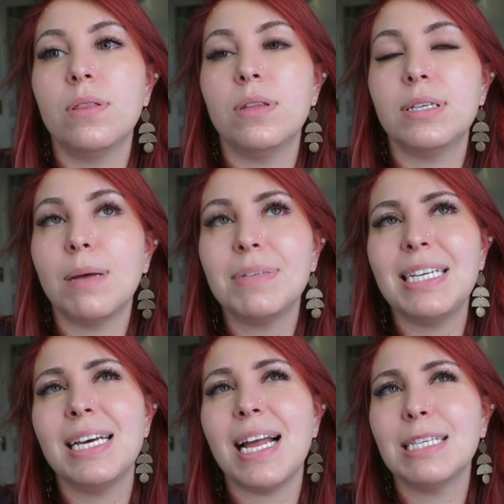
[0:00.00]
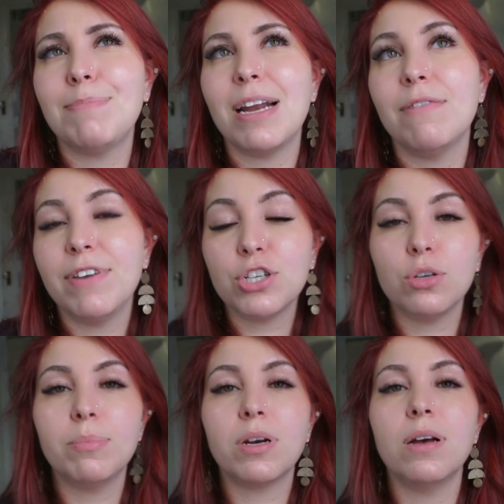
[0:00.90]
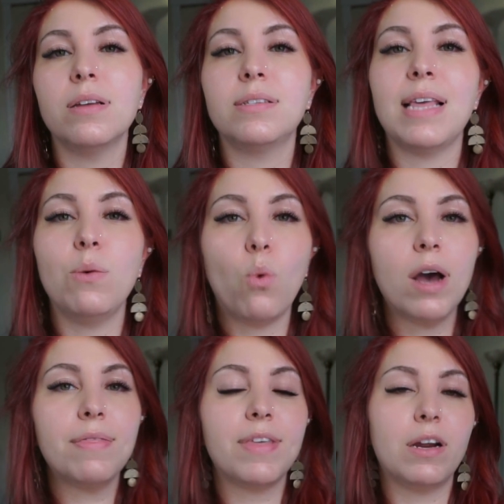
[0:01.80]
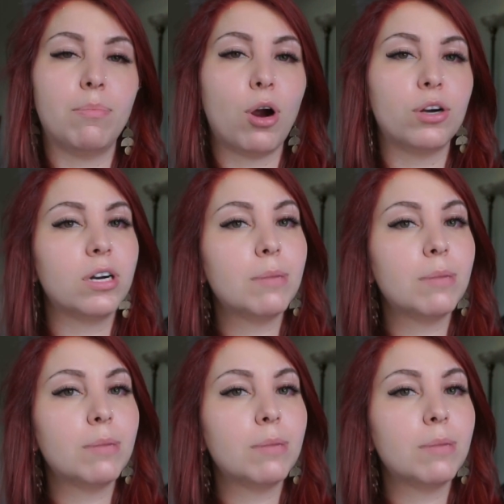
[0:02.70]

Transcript: some see it as beneficial because they want their partner